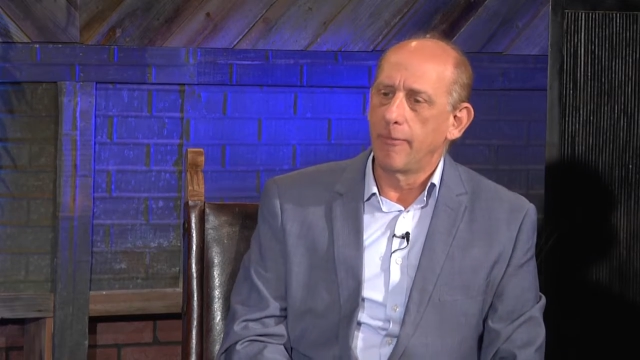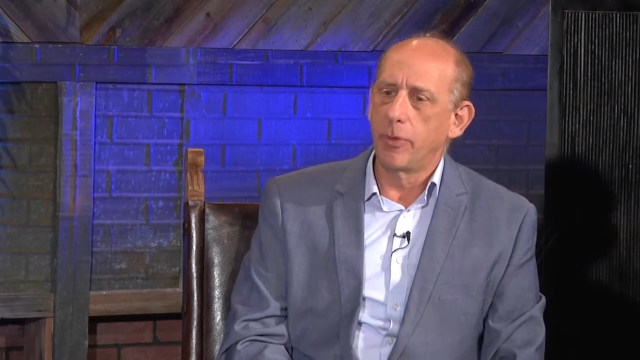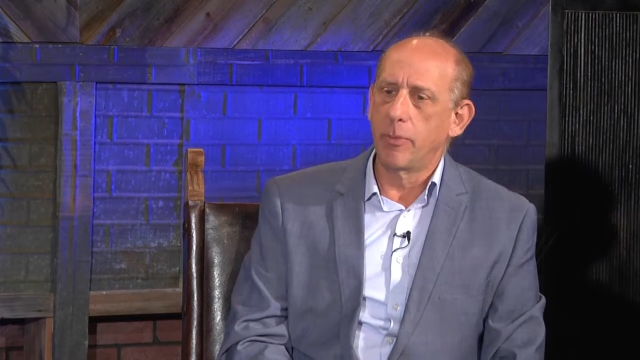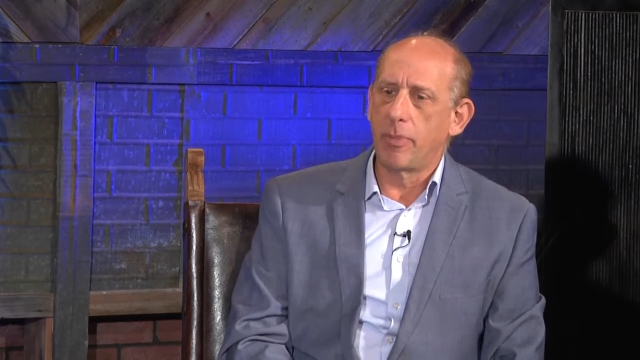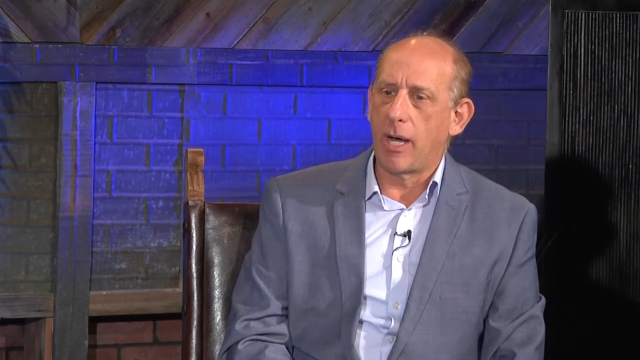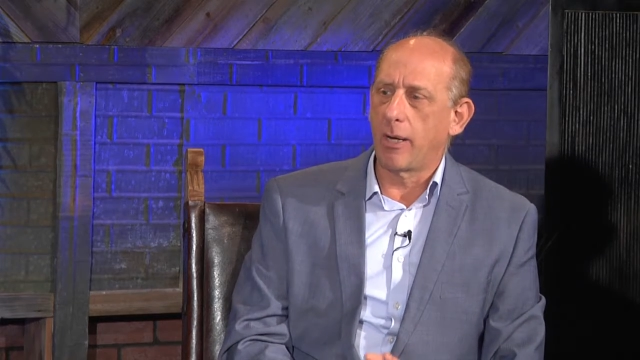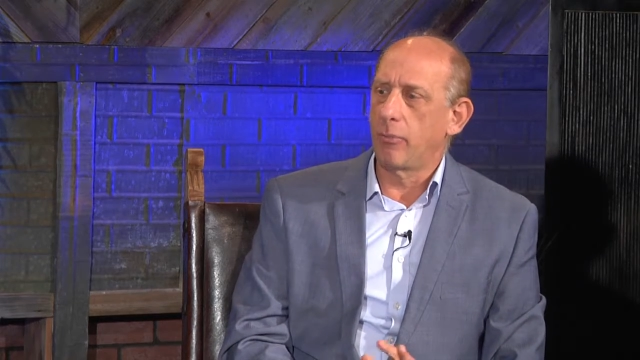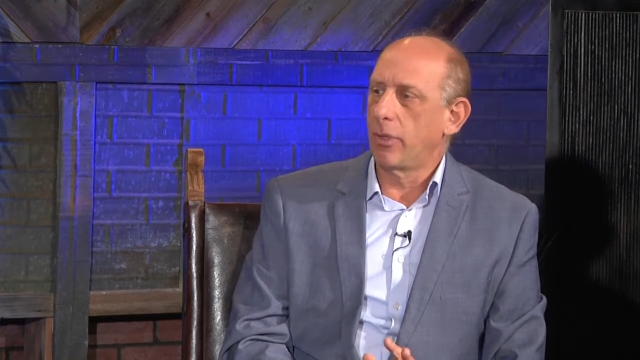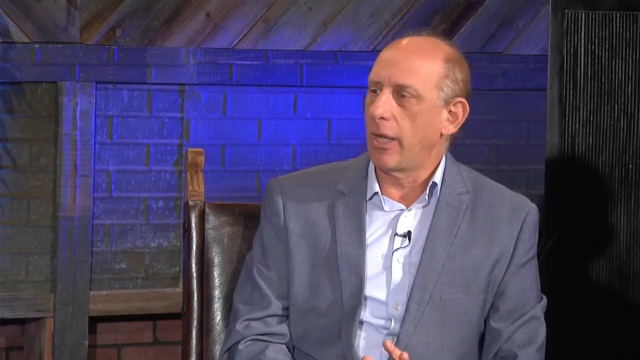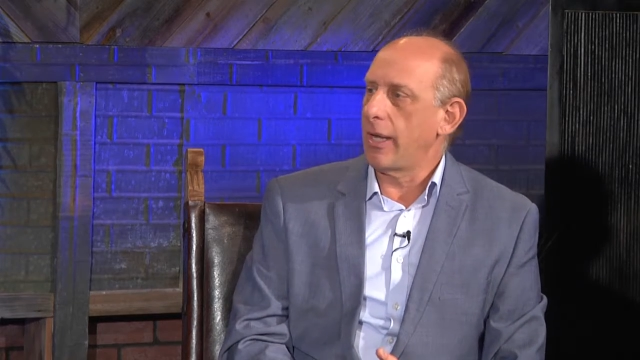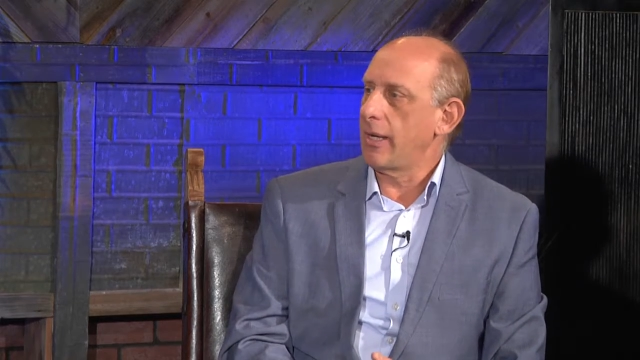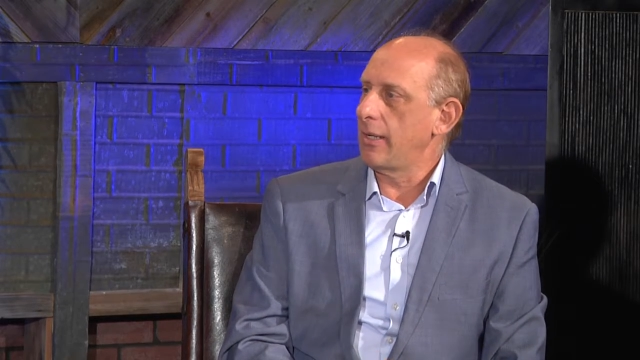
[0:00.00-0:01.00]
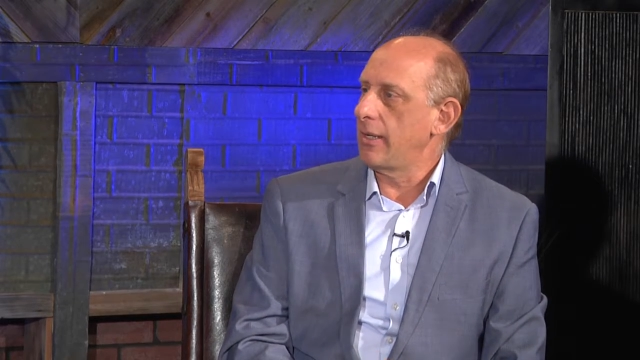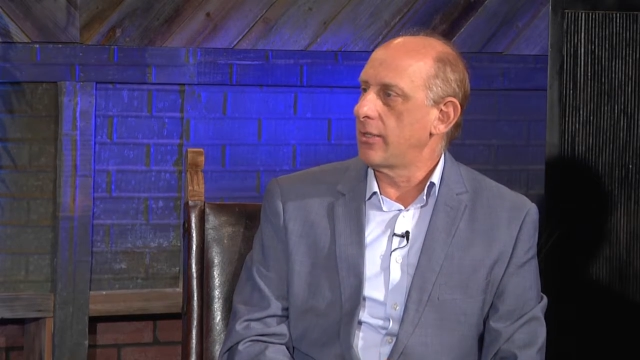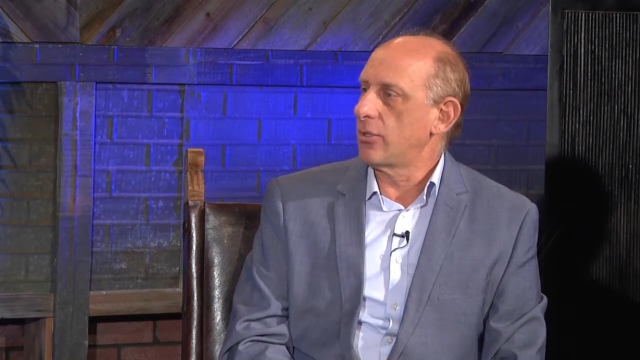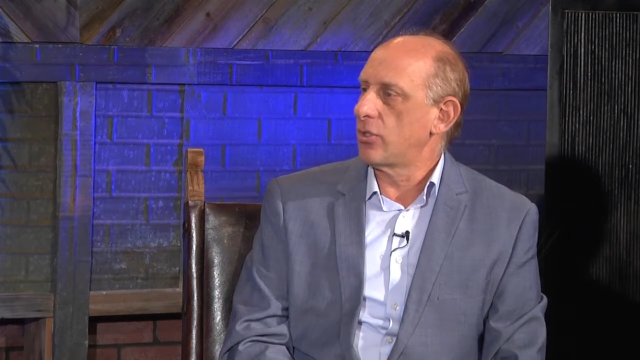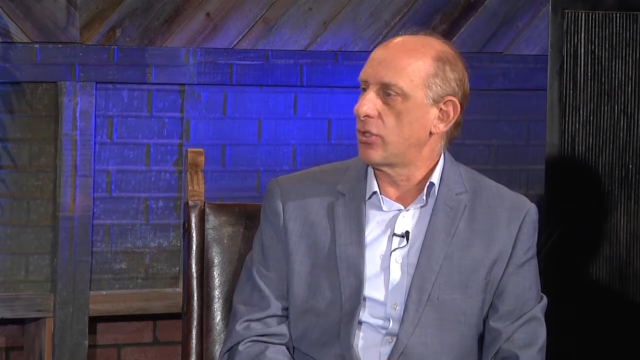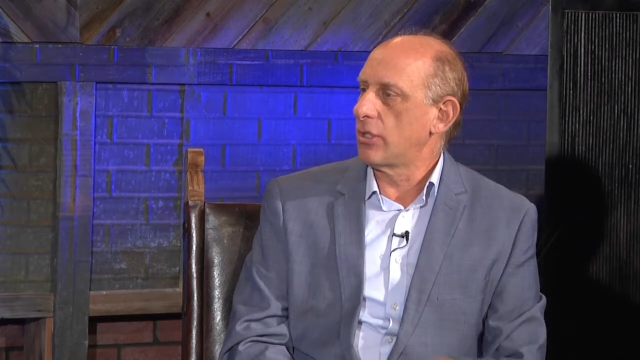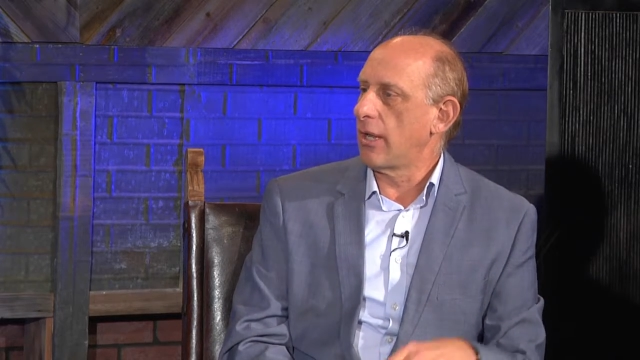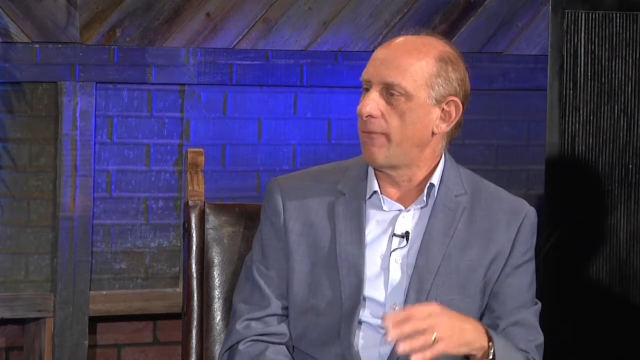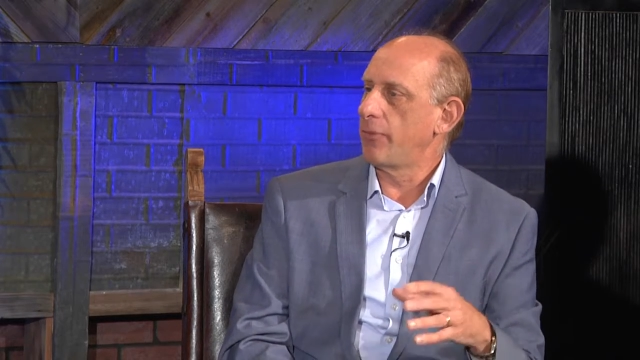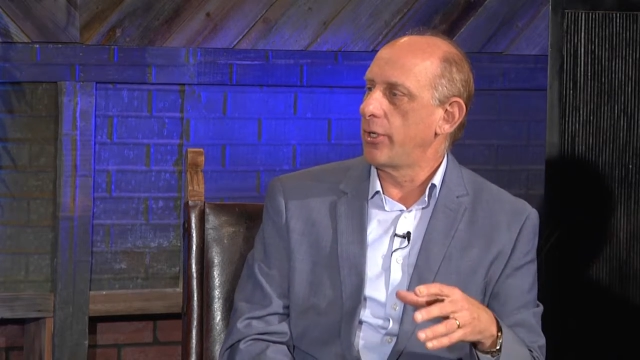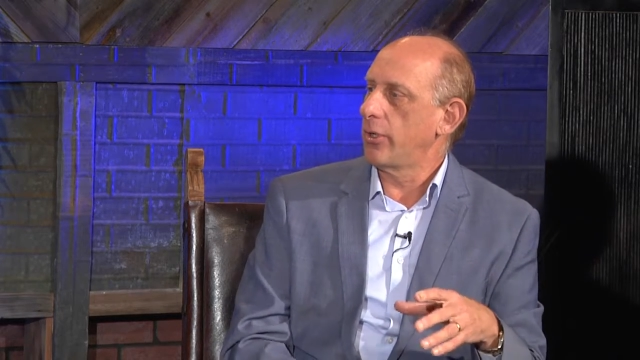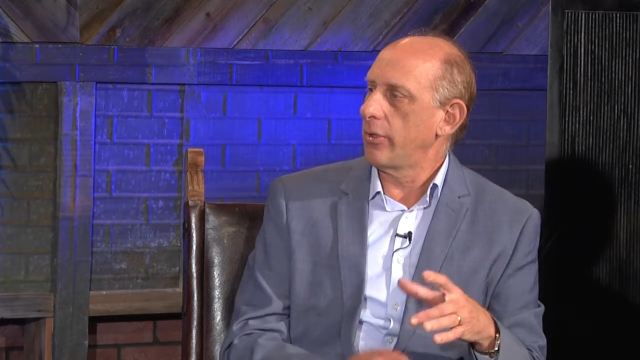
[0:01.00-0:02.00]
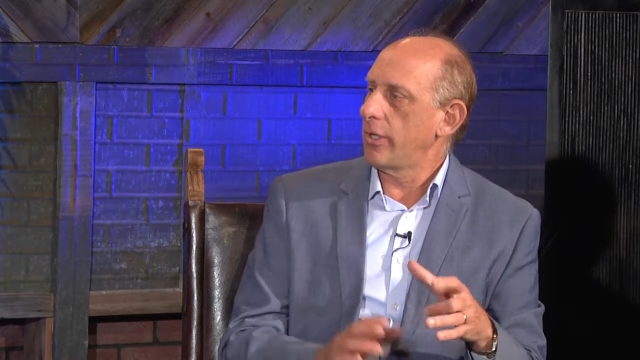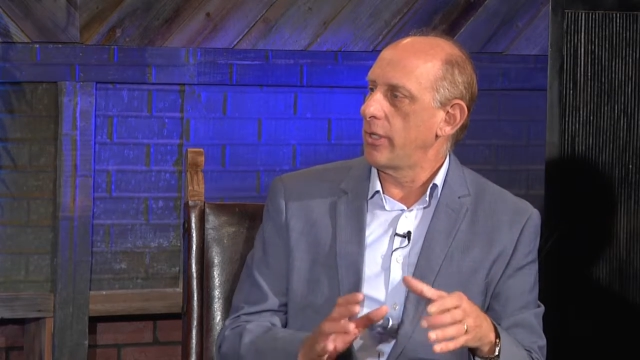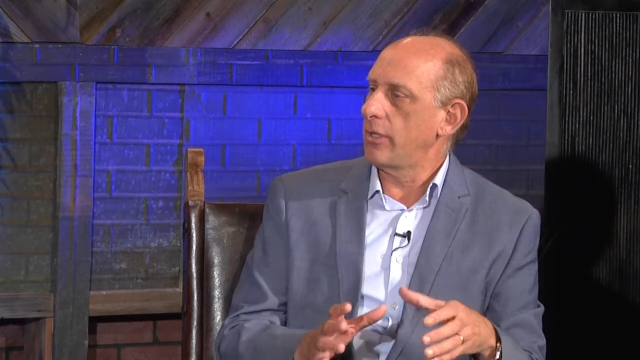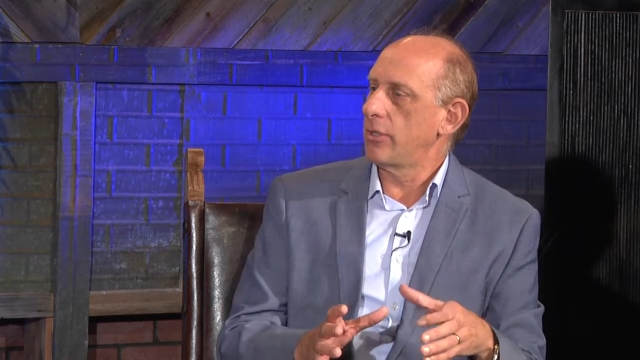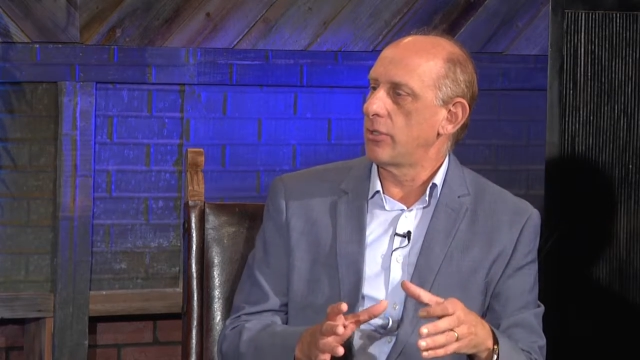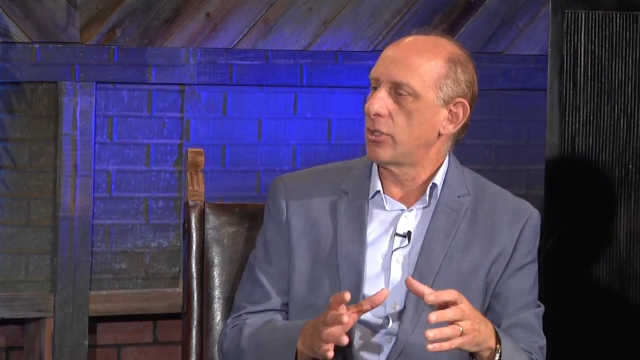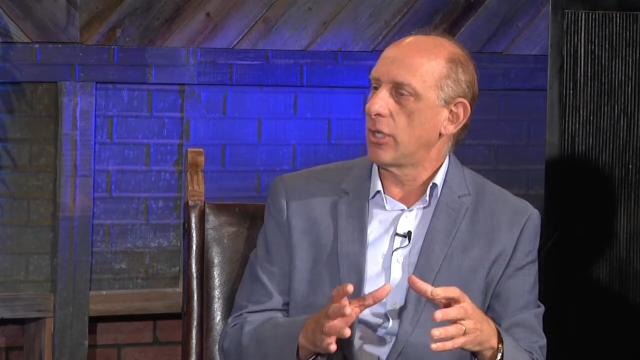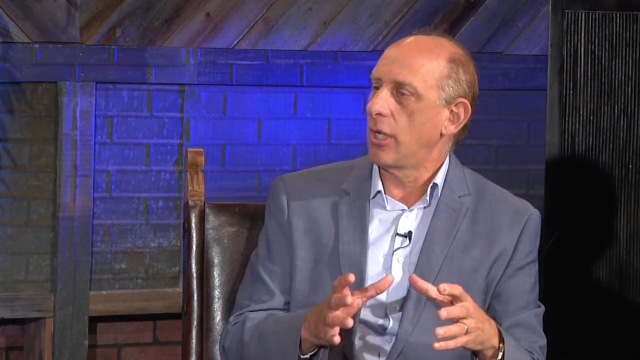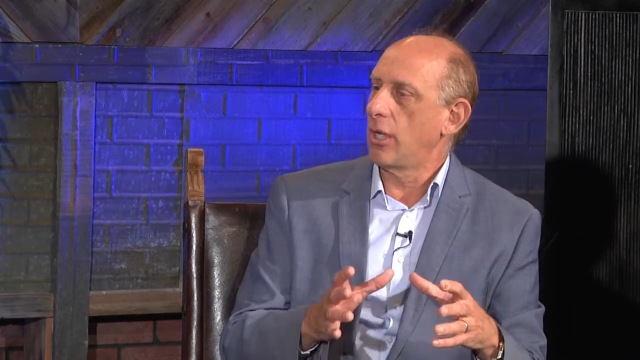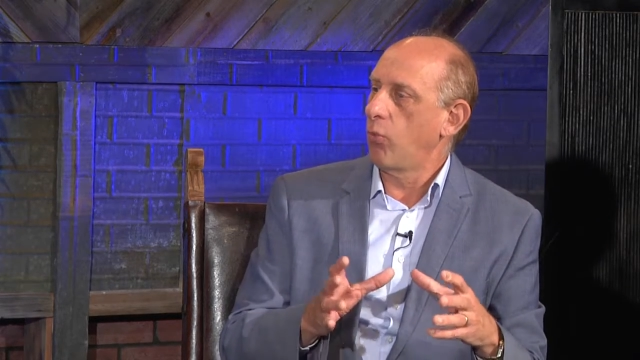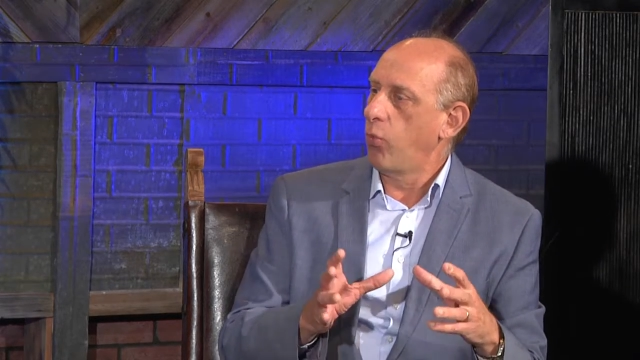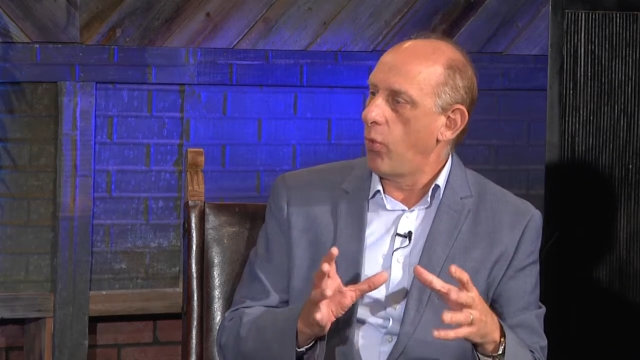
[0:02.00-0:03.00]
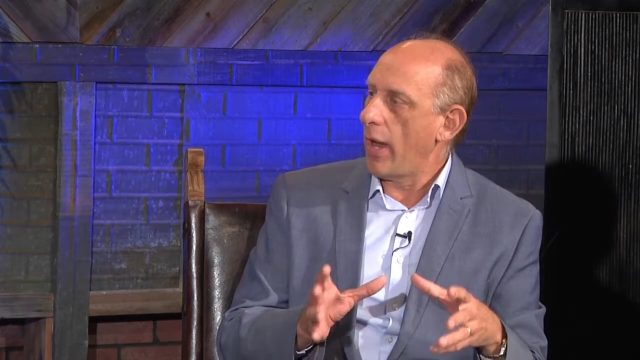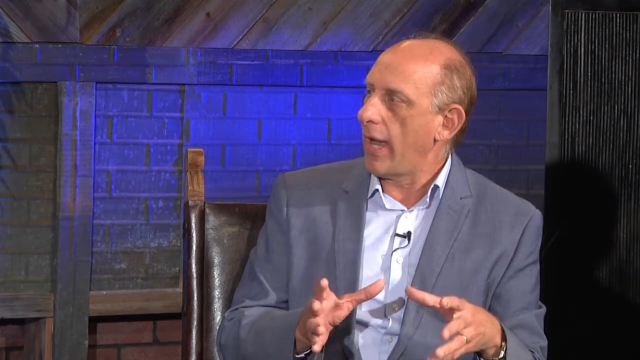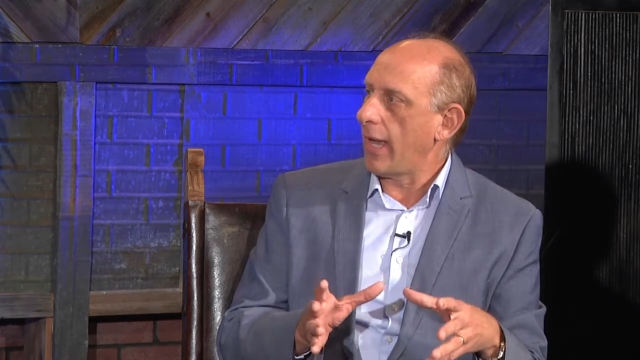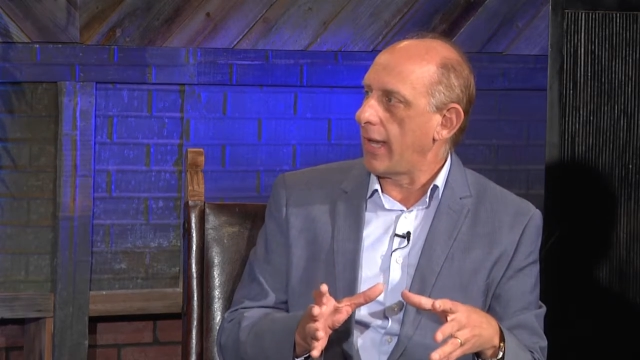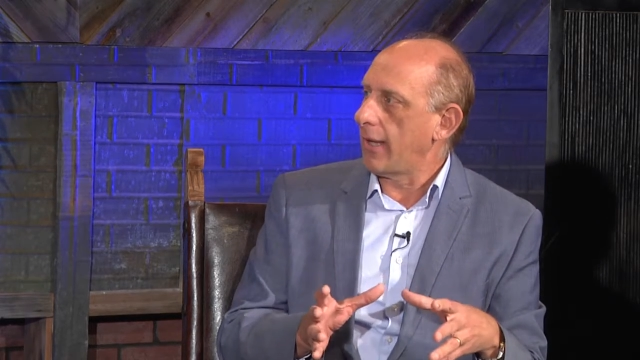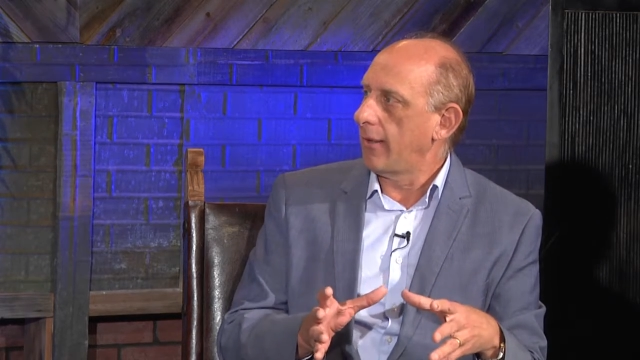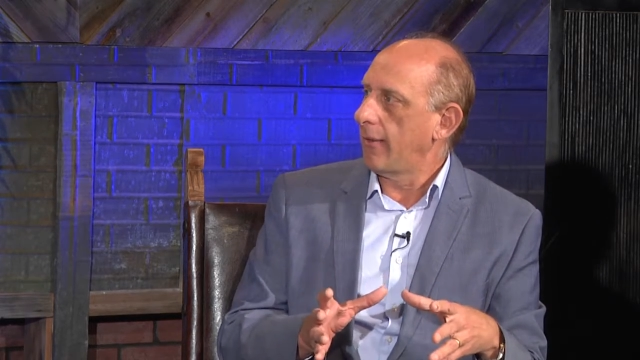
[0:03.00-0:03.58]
the bottom line is that there is a way